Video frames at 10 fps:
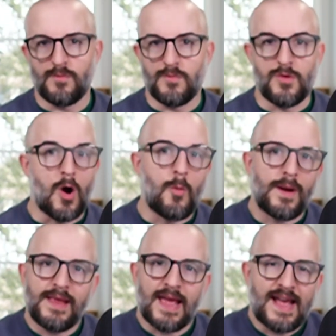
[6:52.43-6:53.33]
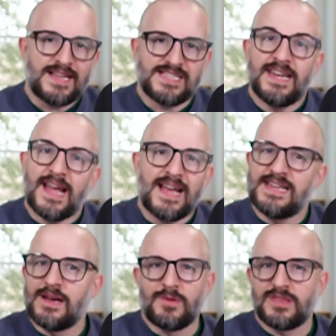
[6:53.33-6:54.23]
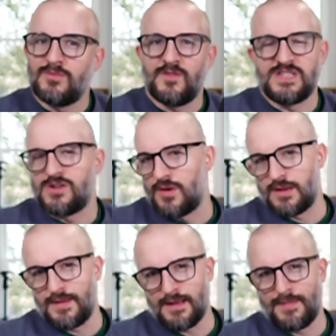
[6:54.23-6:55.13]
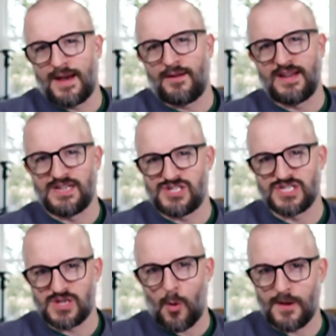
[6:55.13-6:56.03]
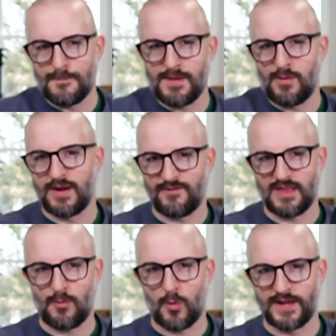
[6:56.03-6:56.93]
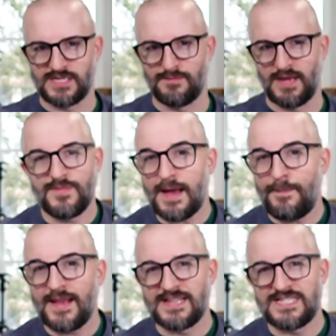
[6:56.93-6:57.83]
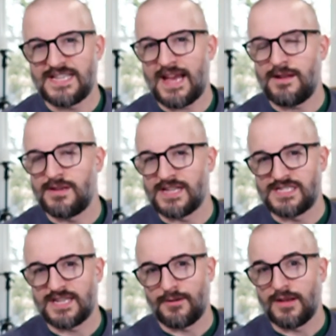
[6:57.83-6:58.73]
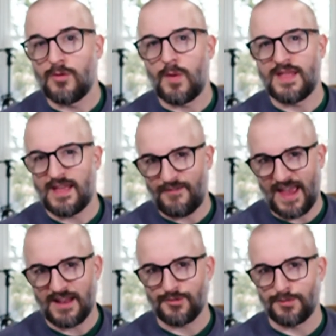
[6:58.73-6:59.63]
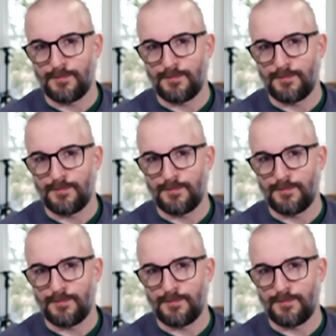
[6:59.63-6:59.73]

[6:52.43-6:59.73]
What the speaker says: nobody has any idea what the movie's going to be about, and it's just going to be whatever they want it to be. That being said, considering the way they've handled